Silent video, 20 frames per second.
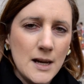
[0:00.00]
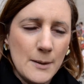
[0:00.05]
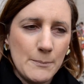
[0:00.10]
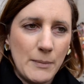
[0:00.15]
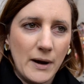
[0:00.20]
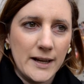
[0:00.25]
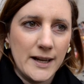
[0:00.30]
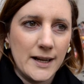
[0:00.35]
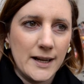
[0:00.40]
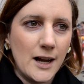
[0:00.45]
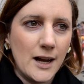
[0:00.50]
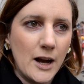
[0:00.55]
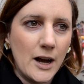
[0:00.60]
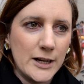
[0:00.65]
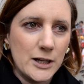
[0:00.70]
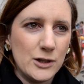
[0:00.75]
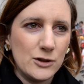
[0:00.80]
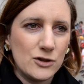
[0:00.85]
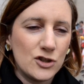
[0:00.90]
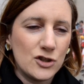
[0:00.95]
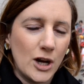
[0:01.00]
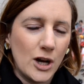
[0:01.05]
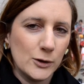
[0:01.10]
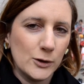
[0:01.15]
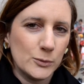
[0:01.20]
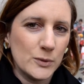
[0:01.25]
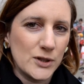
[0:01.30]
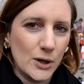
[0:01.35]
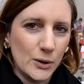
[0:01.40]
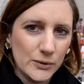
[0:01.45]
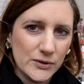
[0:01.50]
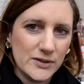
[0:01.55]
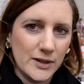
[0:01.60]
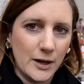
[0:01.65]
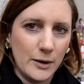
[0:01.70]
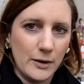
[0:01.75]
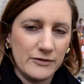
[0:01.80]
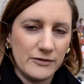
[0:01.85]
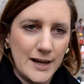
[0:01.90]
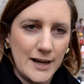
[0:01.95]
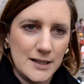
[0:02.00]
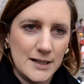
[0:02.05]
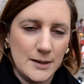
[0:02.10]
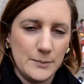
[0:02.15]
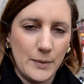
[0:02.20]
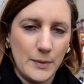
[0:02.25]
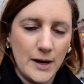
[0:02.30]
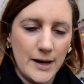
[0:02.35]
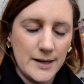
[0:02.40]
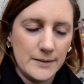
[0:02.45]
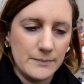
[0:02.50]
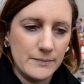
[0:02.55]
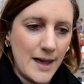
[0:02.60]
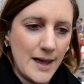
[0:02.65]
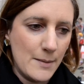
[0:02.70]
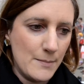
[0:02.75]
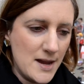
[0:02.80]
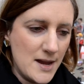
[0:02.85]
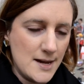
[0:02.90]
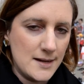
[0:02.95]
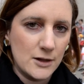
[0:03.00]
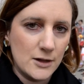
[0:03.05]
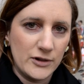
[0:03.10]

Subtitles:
by a guy whose child was also affected by ME,